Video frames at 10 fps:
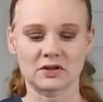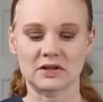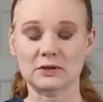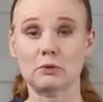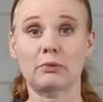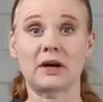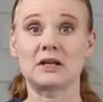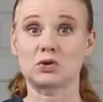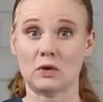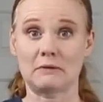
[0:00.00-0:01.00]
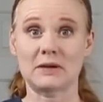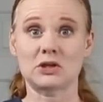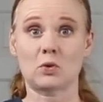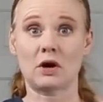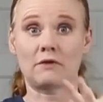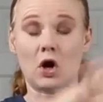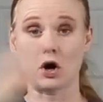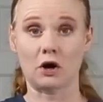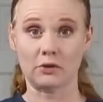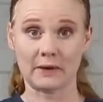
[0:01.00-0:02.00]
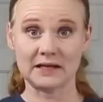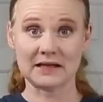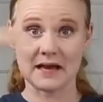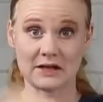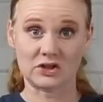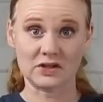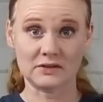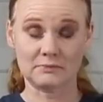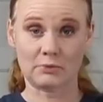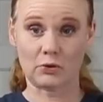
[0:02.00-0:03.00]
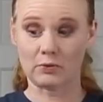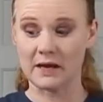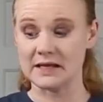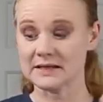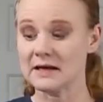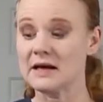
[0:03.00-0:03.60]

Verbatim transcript: So this will print 12 by 12 all the way to the edges, both ways.